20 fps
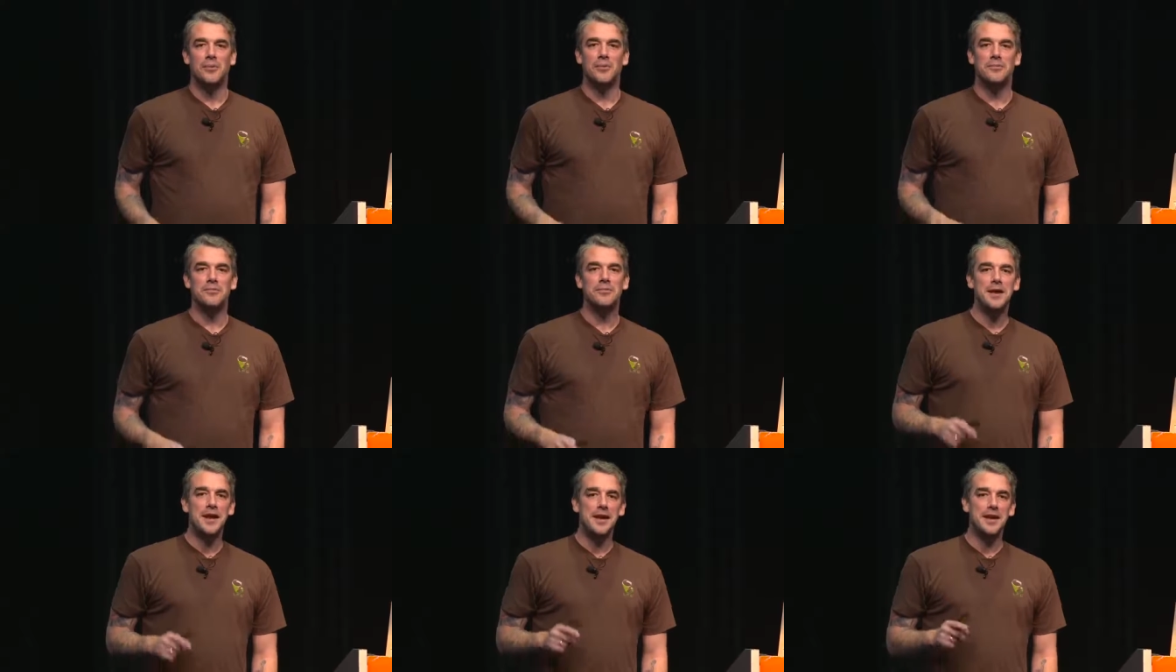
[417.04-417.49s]

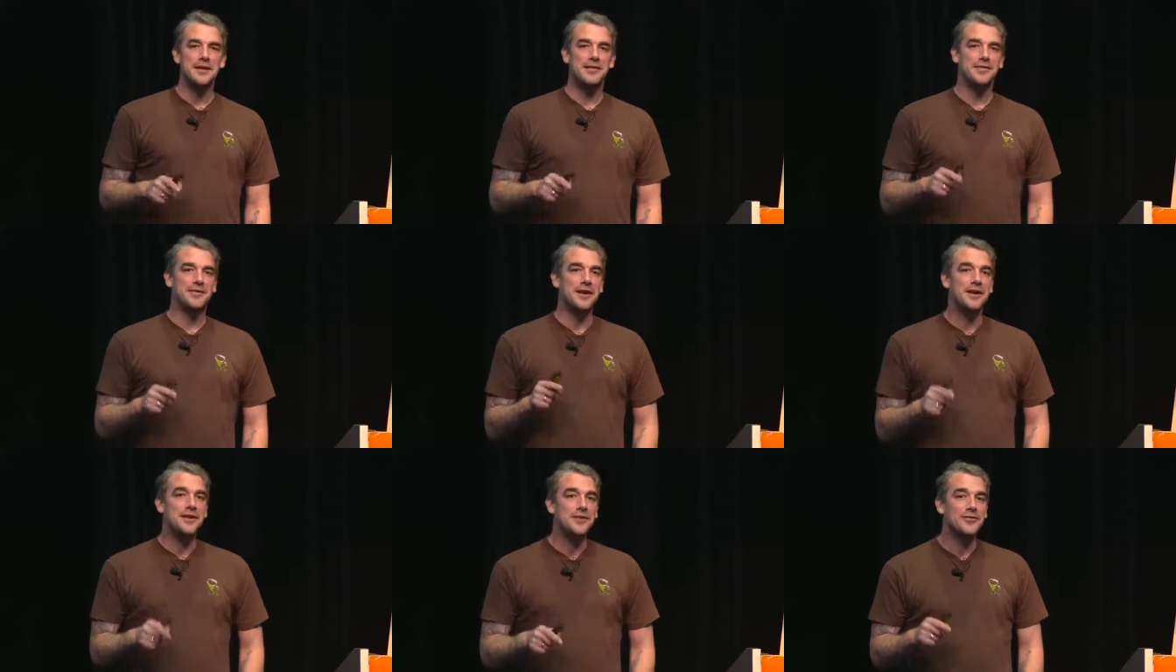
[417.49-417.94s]
What
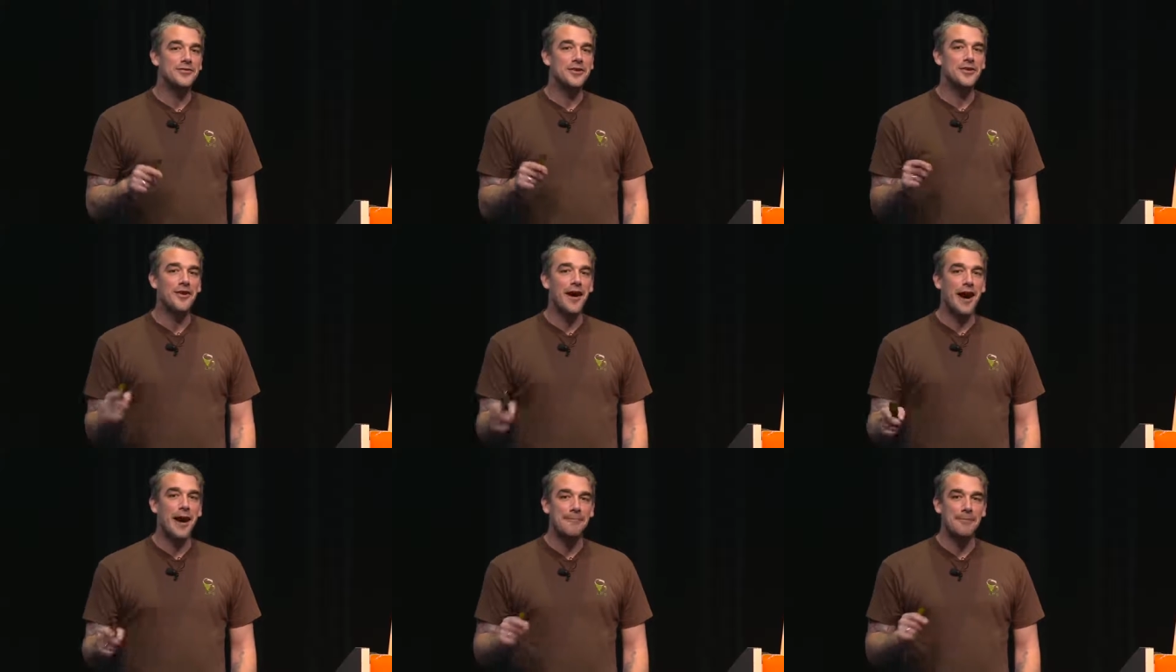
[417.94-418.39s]
really scares
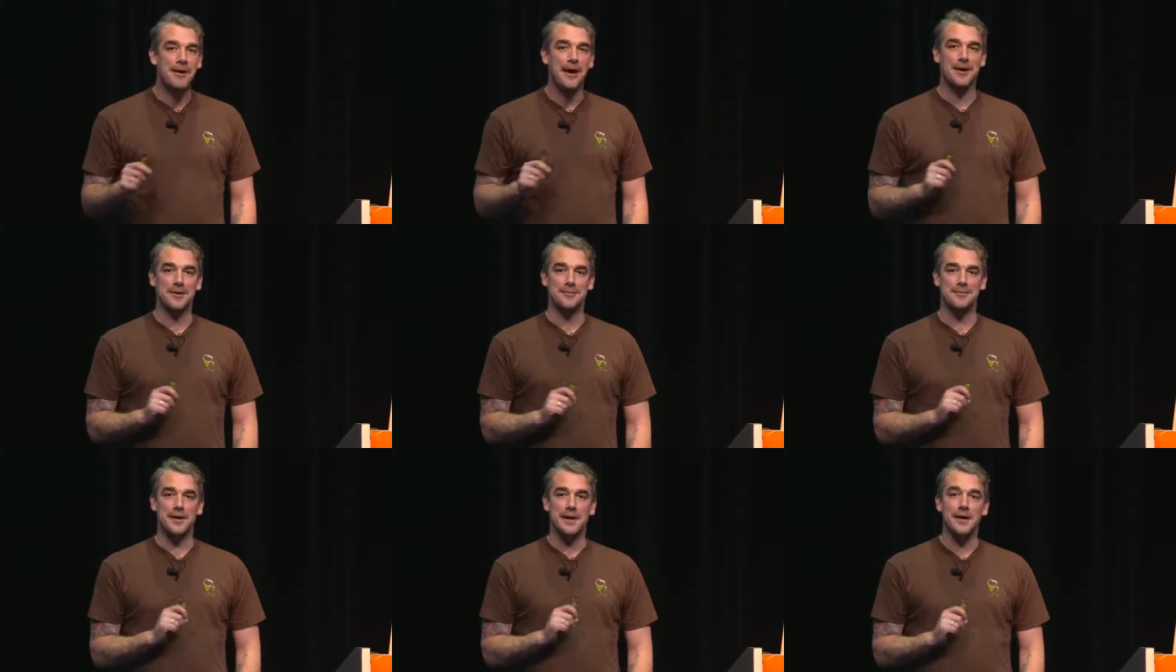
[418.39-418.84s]
the crap
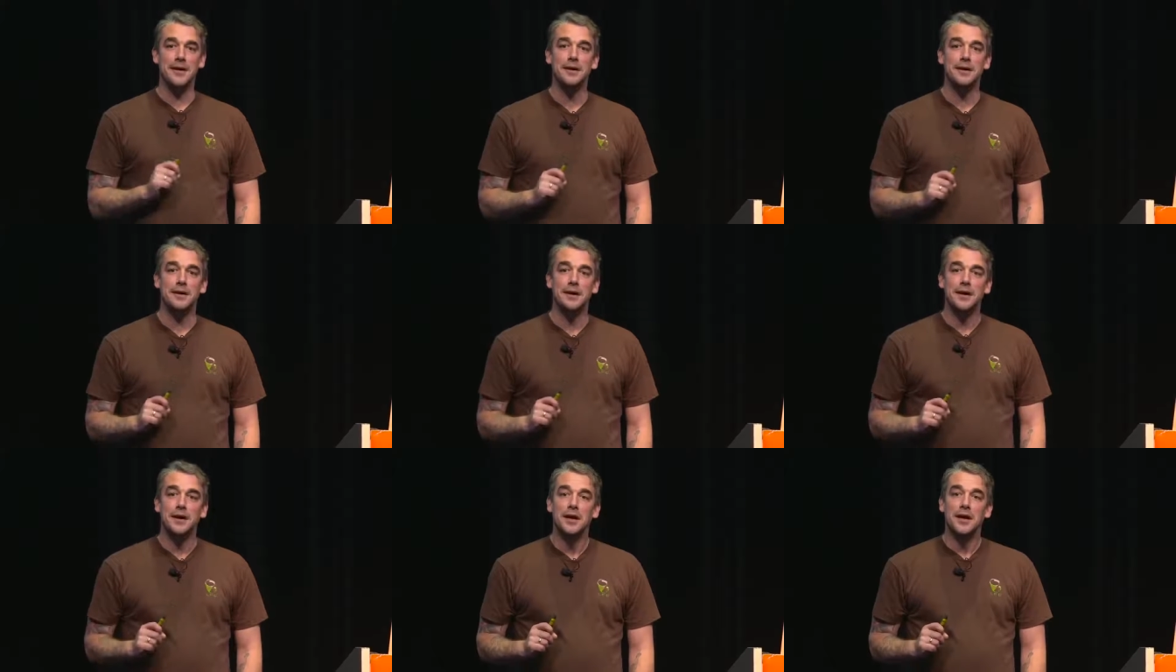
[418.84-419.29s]
out of
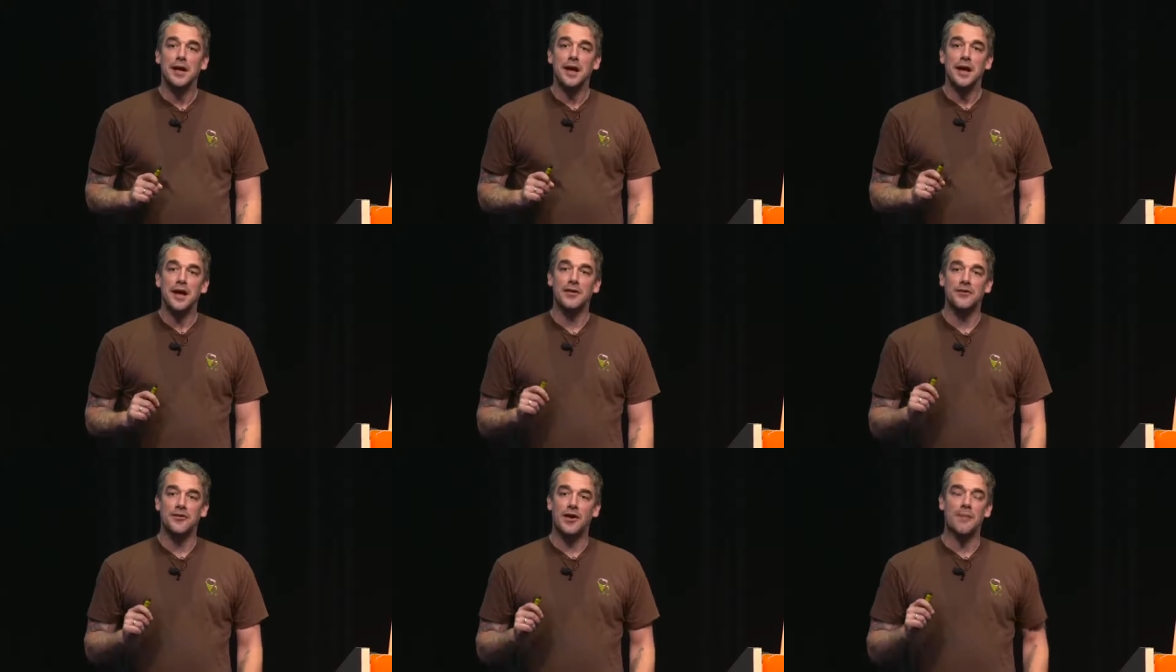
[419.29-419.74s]
me
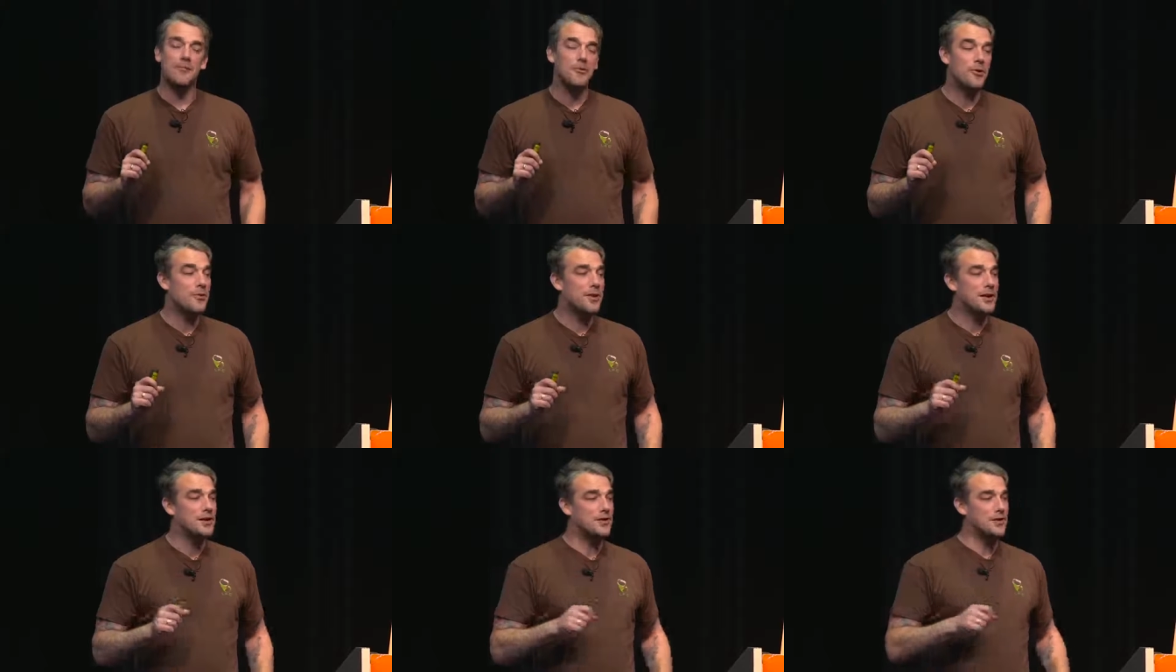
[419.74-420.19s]
is
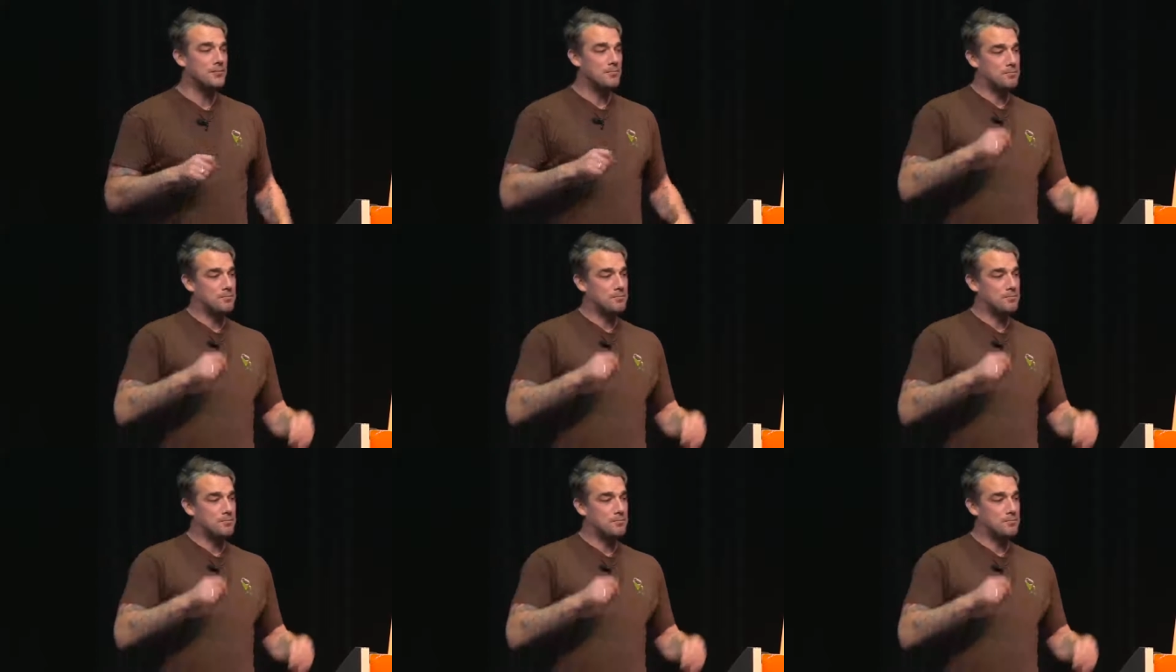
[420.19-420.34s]
I'm going